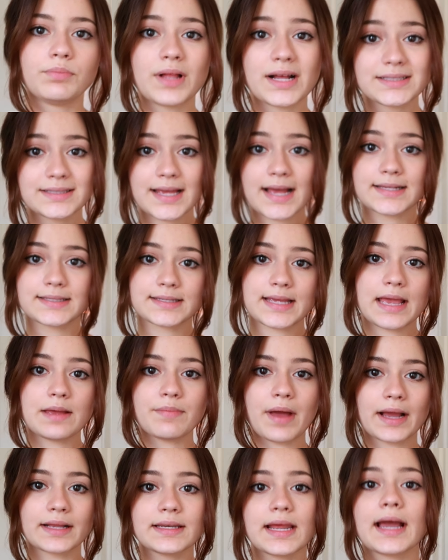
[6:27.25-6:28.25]
Blood test
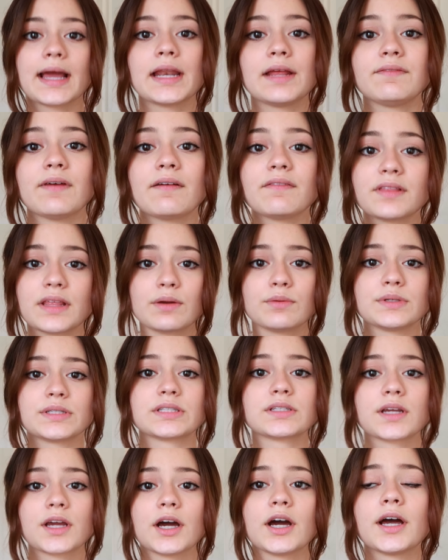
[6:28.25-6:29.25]
came back negative, everything
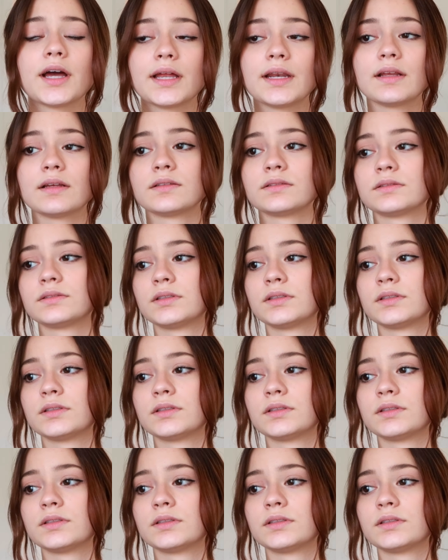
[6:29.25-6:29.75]
was good.